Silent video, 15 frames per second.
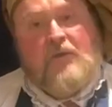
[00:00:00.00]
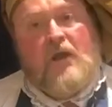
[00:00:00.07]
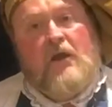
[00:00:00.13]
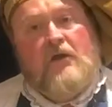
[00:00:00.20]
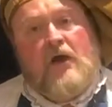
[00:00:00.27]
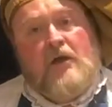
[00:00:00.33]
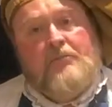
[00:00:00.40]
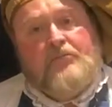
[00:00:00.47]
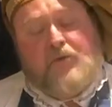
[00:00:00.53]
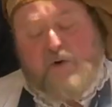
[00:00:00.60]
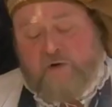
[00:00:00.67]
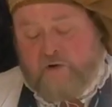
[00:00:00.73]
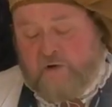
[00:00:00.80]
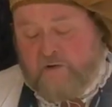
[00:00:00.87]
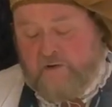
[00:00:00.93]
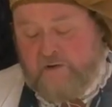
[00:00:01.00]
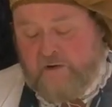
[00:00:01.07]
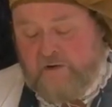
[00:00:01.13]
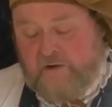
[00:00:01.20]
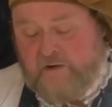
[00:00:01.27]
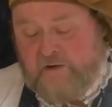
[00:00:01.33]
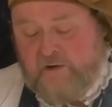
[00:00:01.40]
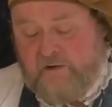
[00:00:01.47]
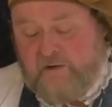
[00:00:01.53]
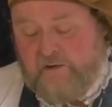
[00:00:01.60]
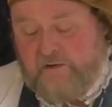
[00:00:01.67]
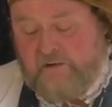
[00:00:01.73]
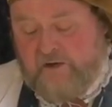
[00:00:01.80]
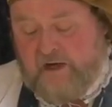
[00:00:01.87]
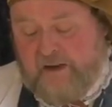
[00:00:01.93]
and I pour
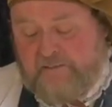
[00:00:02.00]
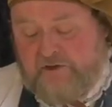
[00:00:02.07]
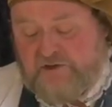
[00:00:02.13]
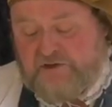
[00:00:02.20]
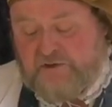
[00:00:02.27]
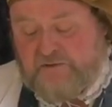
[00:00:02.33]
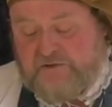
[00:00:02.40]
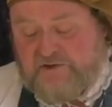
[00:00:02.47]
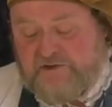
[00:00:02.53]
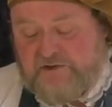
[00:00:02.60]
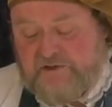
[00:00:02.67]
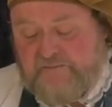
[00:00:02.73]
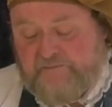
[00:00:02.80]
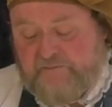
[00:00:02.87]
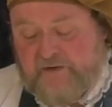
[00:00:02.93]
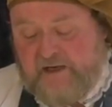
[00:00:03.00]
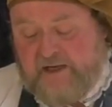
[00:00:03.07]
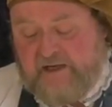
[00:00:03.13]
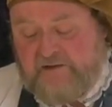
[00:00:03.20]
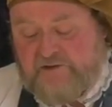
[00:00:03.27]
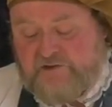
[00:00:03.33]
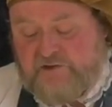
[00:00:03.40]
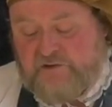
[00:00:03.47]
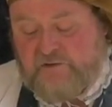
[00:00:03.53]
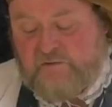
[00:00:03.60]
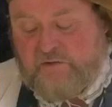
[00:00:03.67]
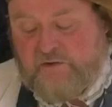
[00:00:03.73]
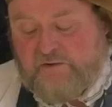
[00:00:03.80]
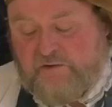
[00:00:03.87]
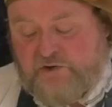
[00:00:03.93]
the lemon juice
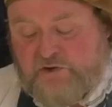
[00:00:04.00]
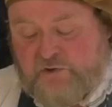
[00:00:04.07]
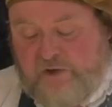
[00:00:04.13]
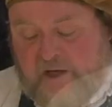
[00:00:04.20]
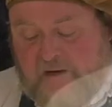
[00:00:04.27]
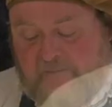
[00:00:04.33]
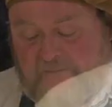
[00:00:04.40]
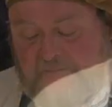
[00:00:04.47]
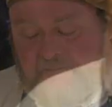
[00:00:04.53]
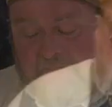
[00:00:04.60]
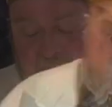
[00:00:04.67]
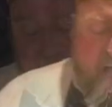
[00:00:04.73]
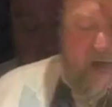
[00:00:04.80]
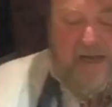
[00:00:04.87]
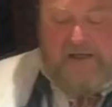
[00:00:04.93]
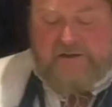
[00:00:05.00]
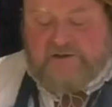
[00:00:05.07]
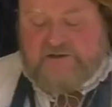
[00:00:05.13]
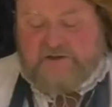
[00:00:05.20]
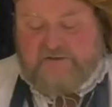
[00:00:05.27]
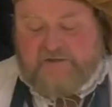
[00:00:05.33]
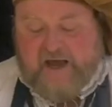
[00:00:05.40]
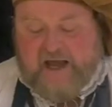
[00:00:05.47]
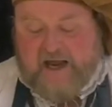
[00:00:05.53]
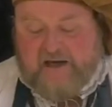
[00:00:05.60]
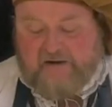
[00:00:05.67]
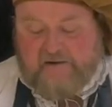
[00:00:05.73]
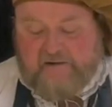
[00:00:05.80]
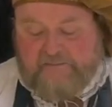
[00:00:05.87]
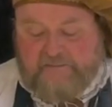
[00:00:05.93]
into the sugar. And
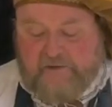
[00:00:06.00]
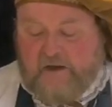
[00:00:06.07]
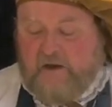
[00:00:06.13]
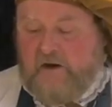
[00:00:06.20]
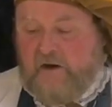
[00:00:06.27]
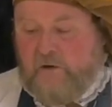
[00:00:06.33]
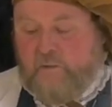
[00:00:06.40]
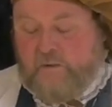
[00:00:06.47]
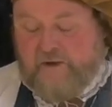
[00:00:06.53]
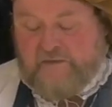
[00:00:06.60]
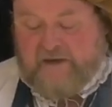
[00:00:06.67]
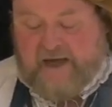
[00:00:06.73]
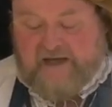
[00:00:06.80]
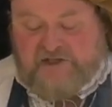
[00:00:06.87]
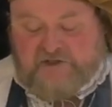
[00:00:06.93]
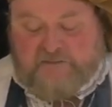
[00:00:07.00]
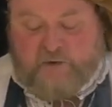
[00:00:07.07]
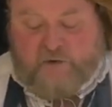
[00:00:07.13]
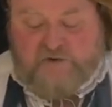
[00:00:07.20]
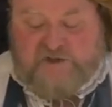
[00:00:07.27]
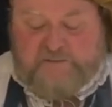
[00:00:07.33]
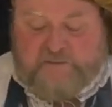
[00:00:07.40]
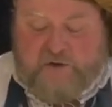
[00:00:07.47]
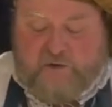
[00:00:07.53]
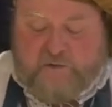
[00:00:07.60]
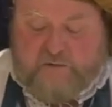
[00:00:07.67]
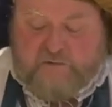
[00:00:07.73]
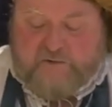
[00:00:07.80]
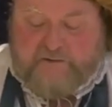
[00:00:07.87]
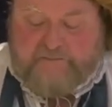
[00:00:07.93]
then, with a small
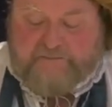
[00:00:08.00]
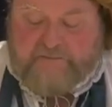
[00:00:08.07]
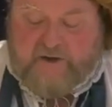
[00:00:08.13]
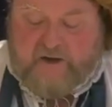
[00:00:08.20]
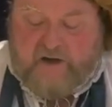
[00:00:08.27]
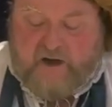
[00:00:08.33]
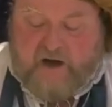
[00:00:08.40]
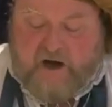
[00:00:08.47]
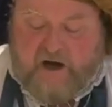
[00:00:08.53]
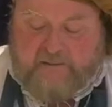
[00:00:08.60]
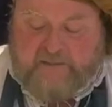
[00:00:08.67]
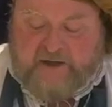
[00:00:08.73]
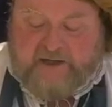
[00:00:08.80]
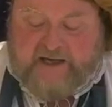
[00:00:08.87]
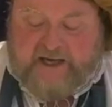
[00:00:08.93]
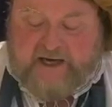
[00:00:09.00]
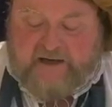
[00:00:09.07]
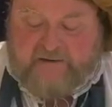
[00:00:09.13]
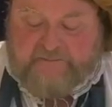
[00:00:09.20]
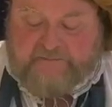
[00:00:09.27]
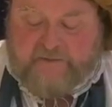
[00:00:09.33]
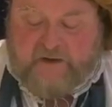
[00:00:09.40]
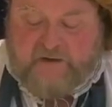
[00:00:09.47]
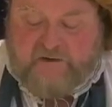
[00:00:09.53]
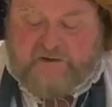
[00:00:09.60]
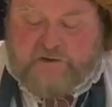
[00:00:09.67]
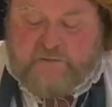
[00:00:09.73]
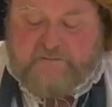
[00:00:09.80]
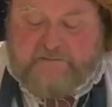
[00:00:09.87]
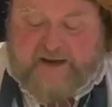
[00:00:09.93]
spoon, I begin
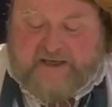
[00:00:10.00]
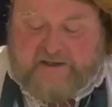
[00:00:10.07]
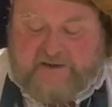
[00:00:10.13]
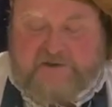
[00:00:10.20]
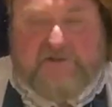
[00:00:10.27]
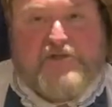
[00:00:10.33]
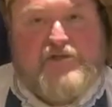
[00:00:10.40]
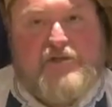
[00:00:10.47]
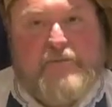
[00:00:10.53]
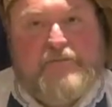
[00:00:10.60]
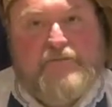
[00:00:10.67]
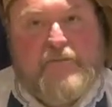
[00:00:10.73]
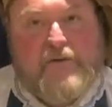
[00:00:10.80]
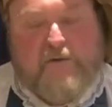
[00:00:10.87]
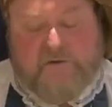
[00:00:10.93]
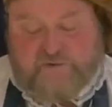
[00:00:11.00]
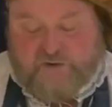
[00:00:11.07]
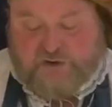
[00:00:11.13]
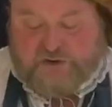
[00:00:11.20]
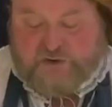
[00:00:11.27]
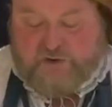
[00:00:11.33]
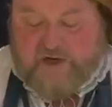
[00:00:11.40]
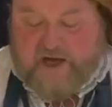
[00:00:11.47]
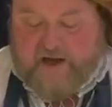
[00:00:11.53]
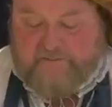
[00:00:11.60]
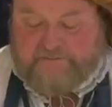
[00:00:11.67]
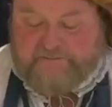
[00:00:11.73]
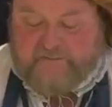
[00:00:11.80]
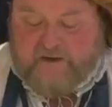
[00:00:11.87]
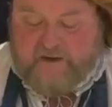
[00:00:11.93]
to mix the
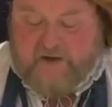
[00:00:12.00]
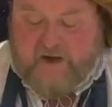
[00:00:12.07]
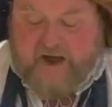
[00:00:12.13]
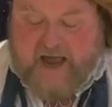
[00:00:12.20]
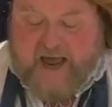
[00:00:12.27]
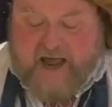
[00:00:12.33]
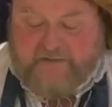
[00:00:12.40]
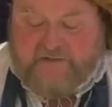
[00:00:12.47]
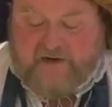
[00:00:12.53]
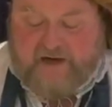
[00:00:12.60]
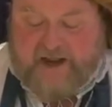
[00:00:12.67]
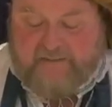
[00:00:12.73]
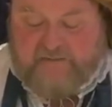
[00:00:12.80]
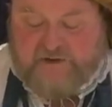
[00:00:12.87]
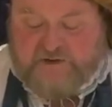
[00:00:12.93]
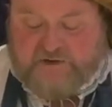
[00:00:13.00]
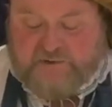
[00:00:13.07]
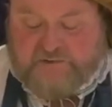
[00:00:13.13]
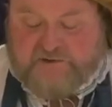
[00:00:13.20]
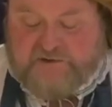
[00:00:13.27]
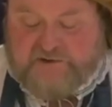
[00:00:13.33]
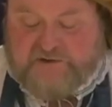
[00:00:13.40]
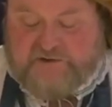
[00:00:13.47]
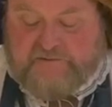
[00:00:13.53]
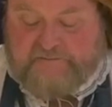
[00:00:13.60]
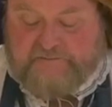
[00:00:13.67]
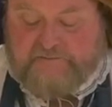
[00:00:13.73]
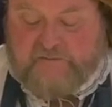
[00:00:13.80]
sugar and the lemon juice